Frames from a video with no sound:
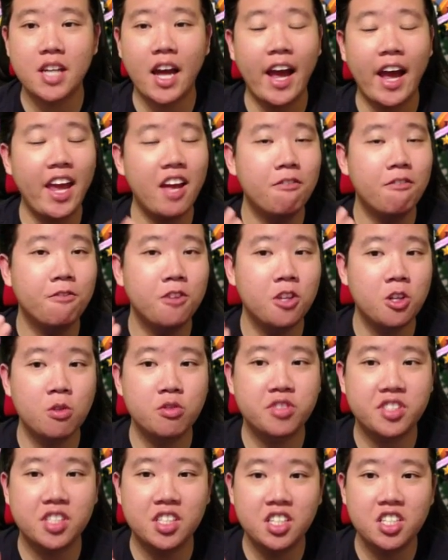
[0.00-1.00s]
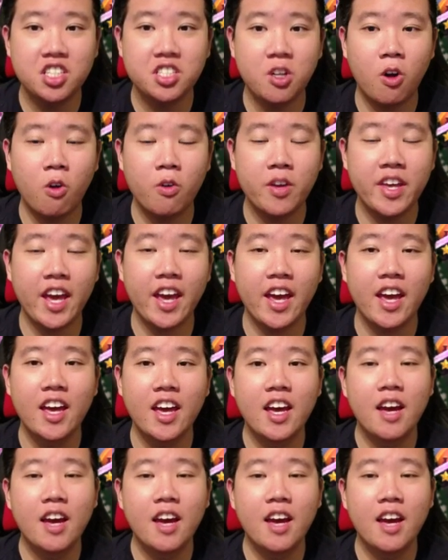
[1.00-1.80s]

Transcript: I have used Yi Song-ye